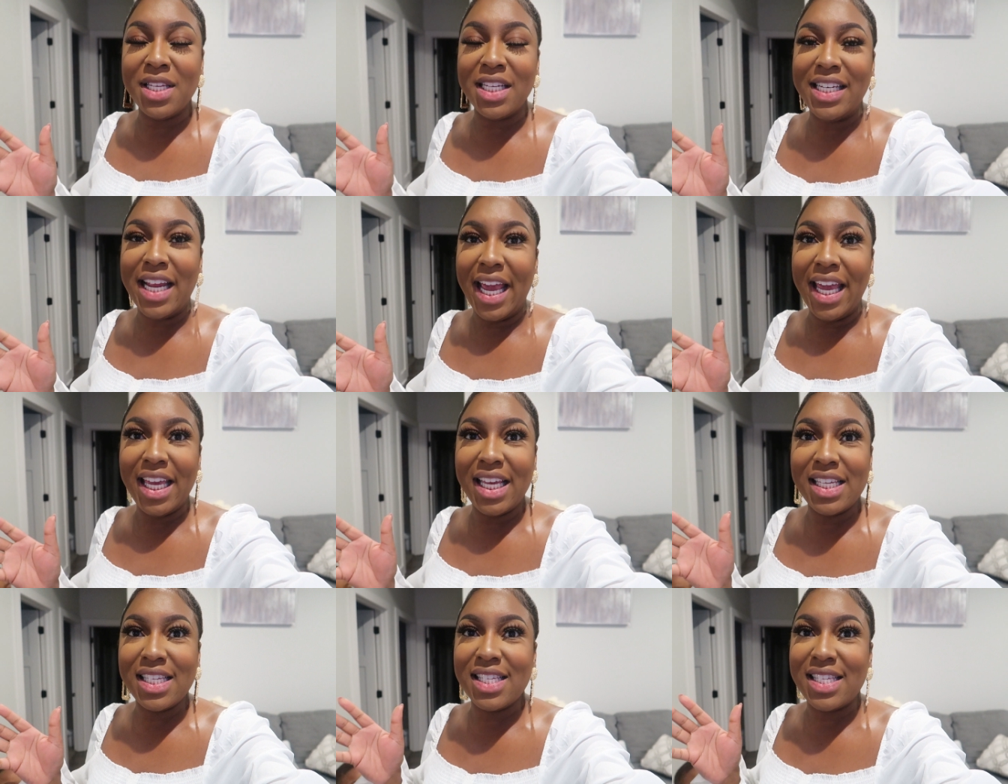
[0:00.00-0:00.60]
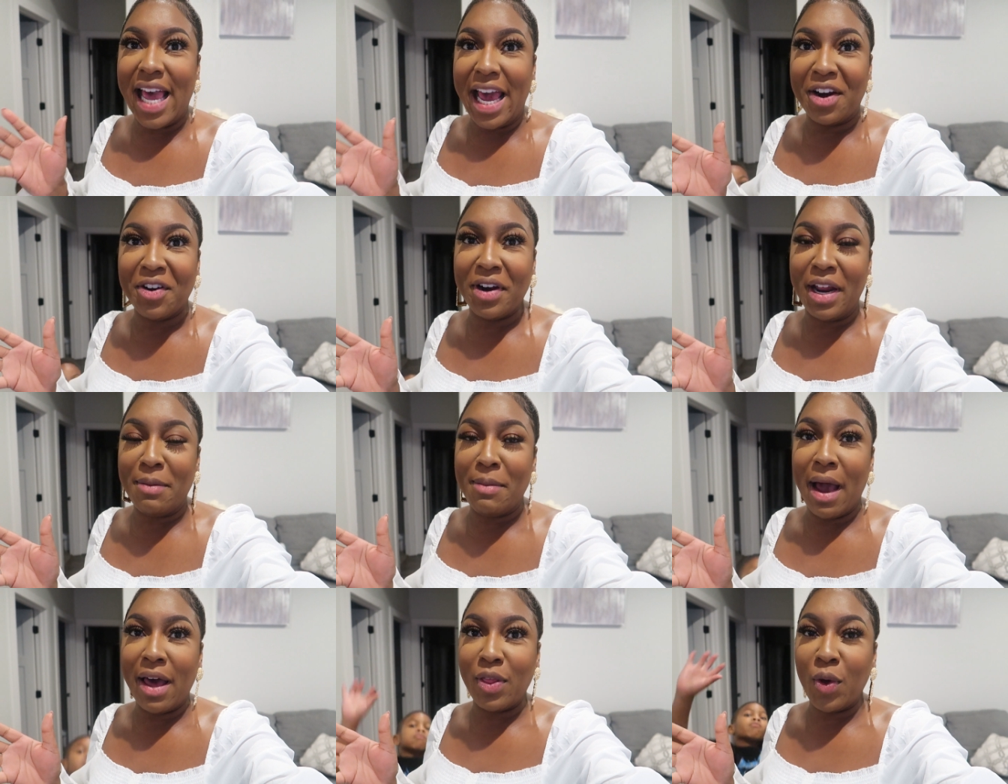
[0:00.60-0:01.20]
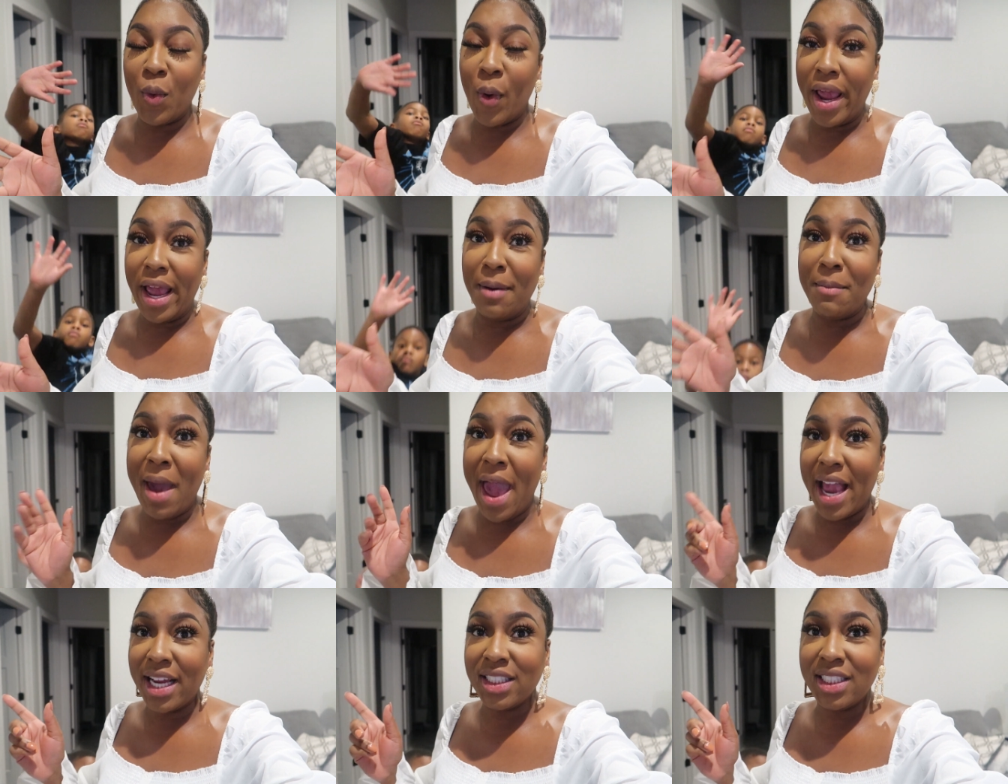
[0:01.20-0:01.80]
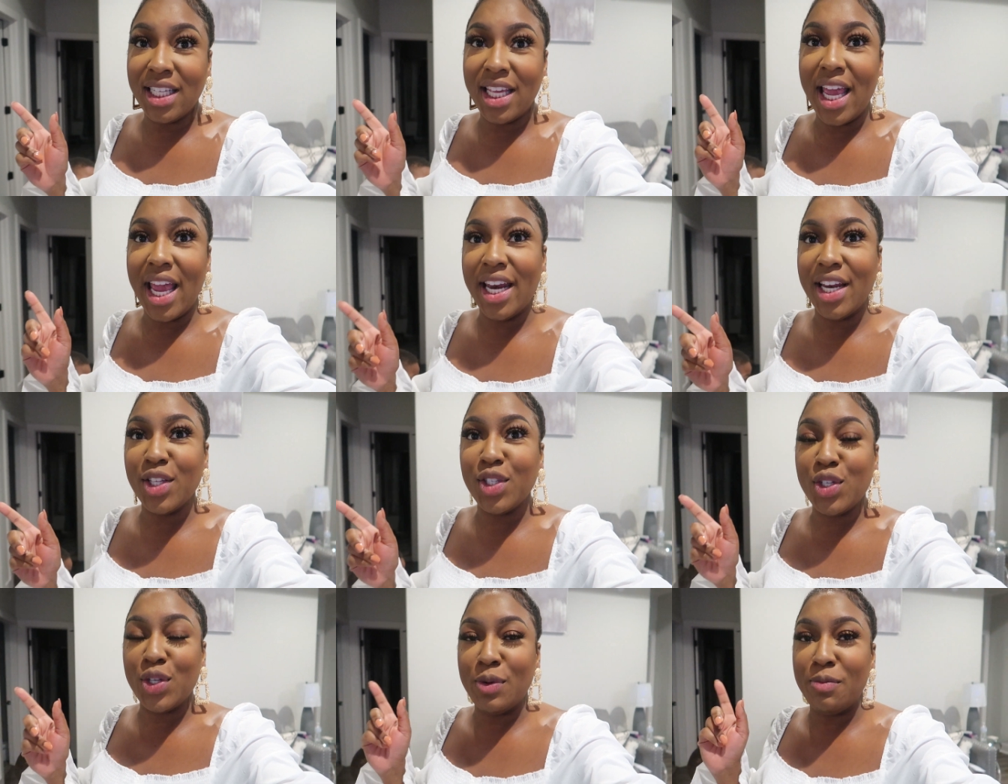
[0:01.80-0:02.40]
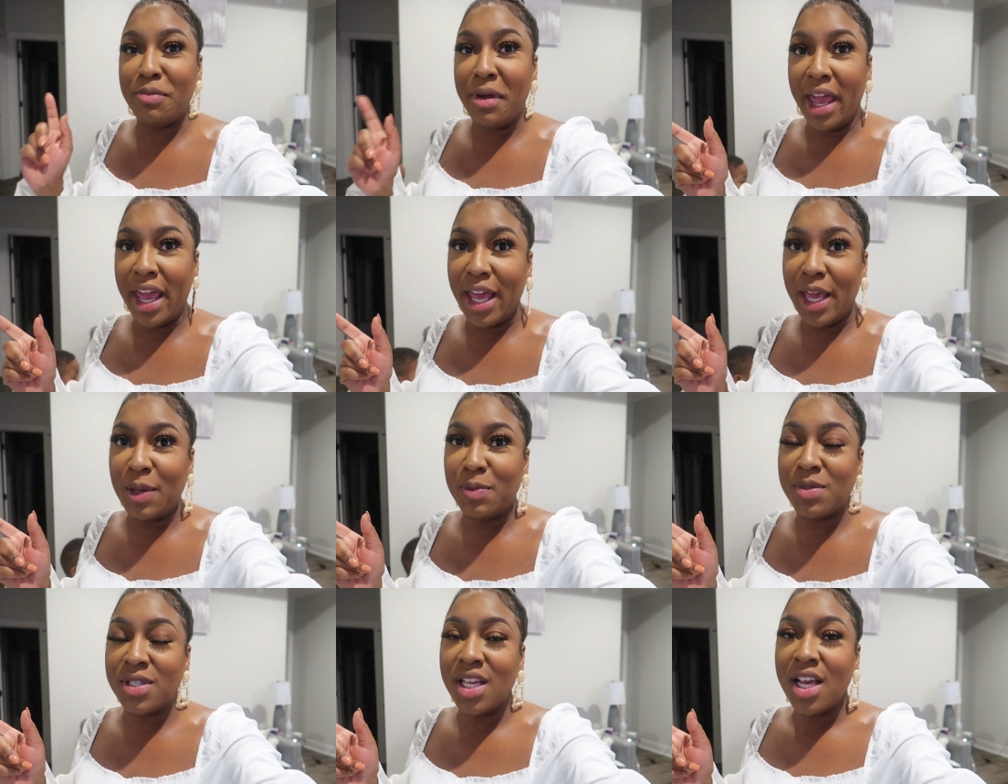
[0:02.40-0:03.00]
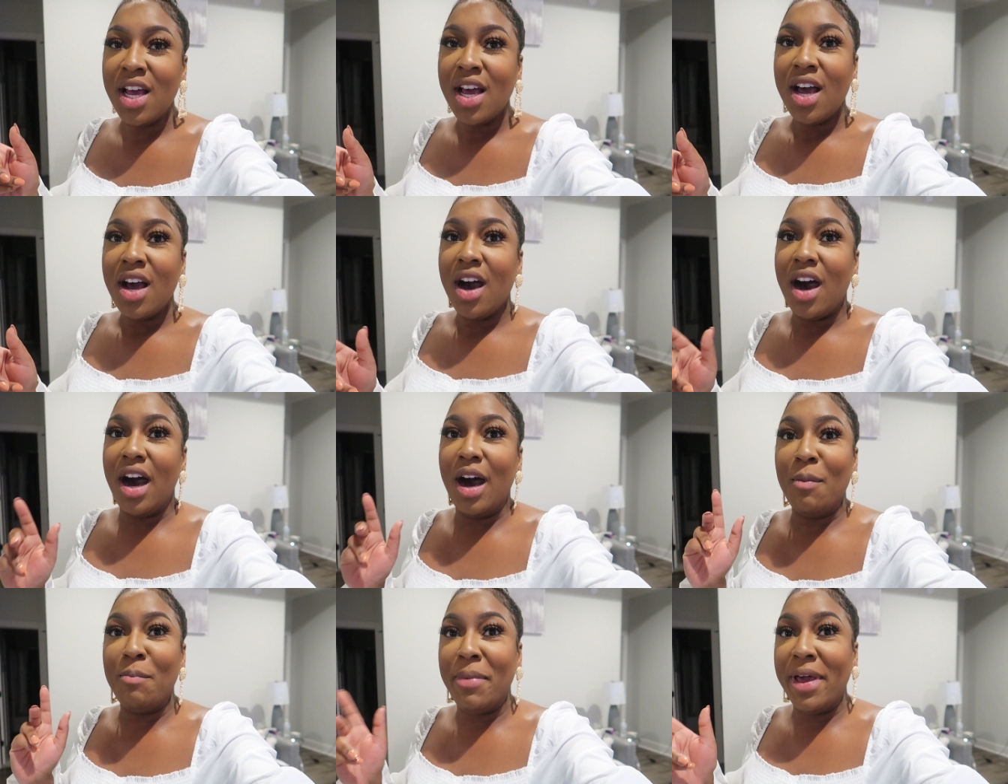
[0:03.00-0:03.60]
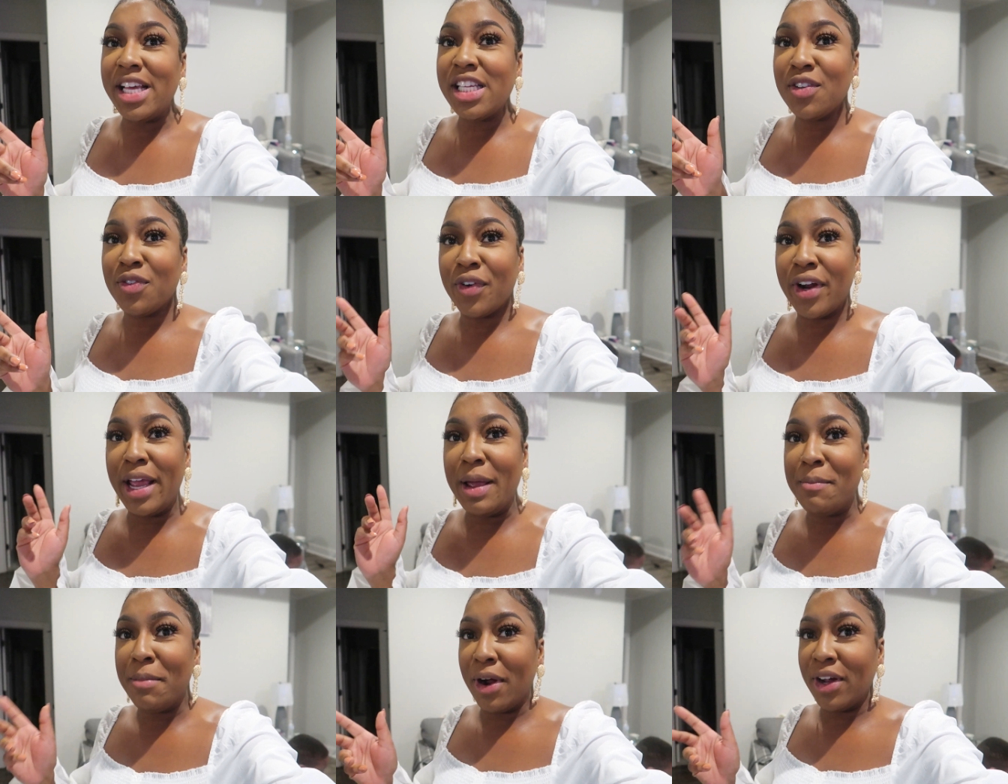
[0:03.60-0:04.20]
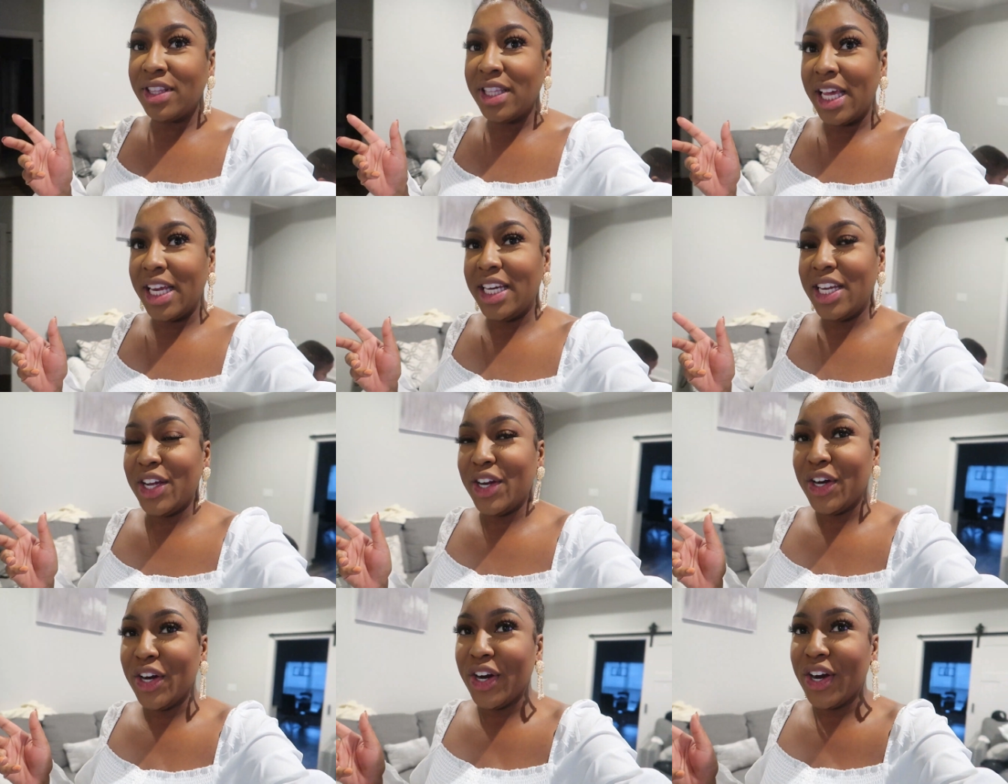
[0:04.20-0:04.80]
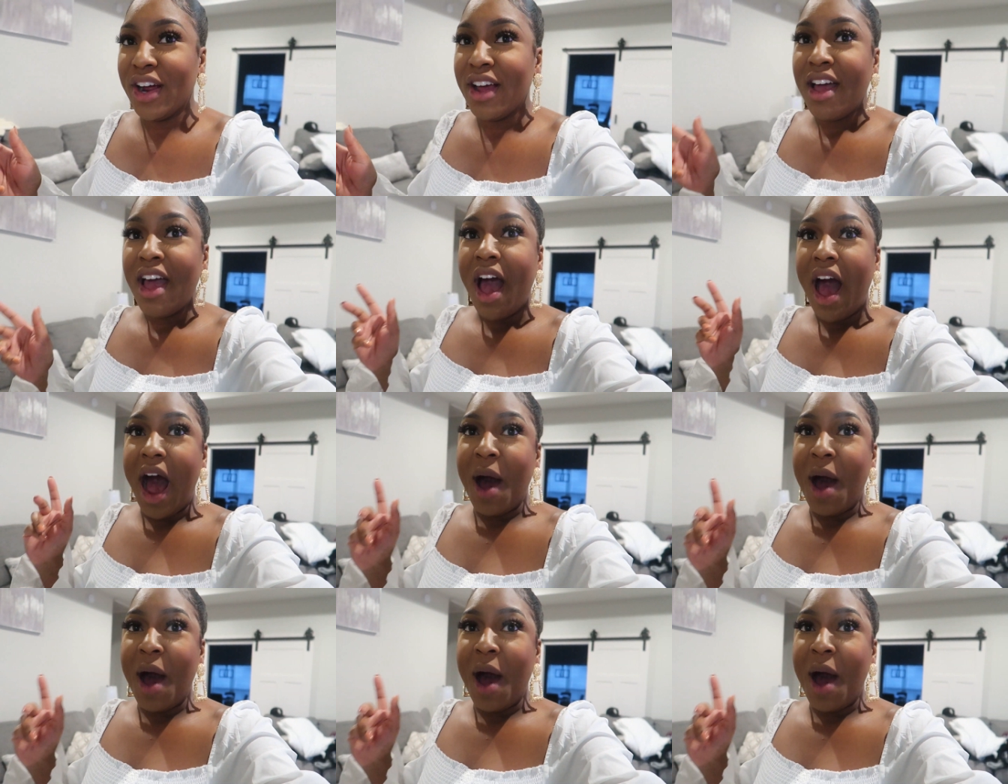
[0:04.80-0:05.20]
Today is Saturday, by the way. I'm actually headed to Babe's um, best friend birthday dinner.